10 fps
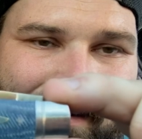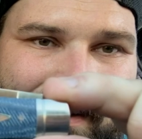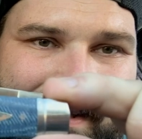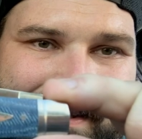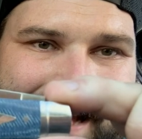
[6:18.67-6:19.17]

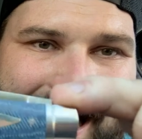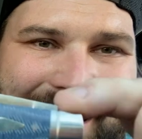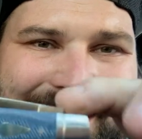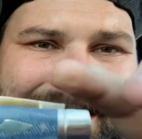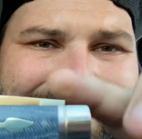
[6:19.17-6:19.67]
Look at that.
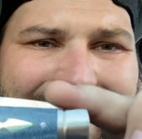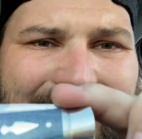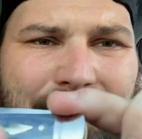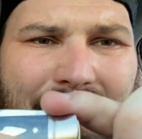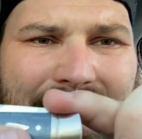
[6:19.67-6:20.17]
In
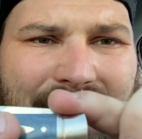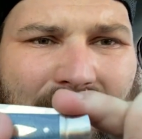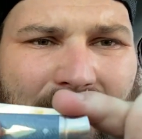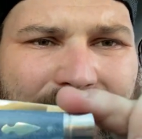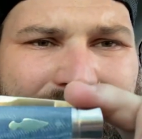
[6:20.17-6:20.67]
denim
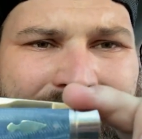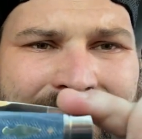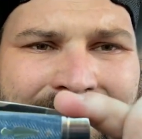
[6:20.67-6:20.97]
micarta.